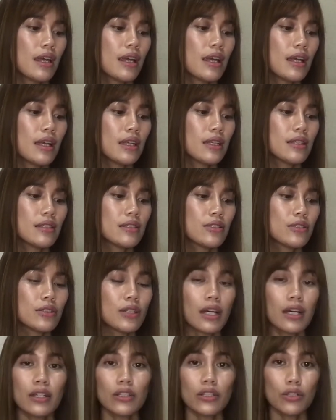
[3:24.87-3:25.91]
And do
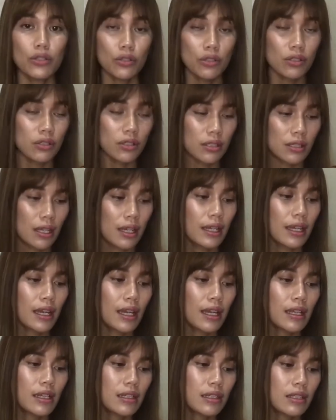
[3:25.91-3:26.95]
not use
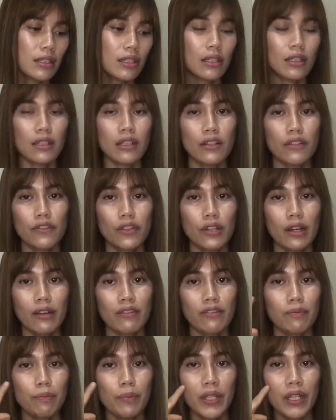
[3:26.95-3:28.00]
again if you have
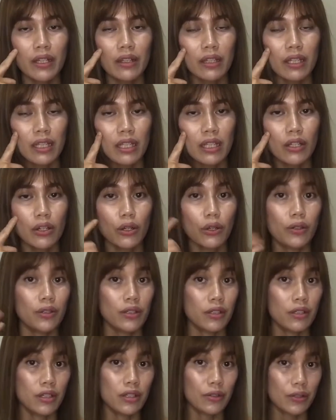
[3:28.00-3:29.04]
peeling or
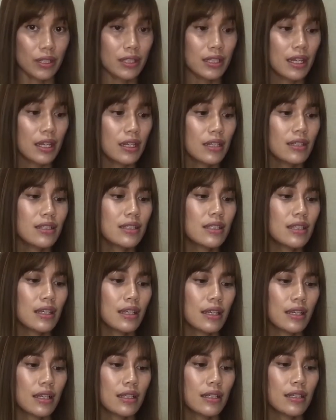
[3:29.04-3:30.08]
irritated
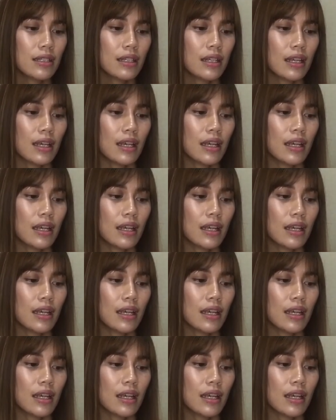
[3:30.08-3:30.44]
skin.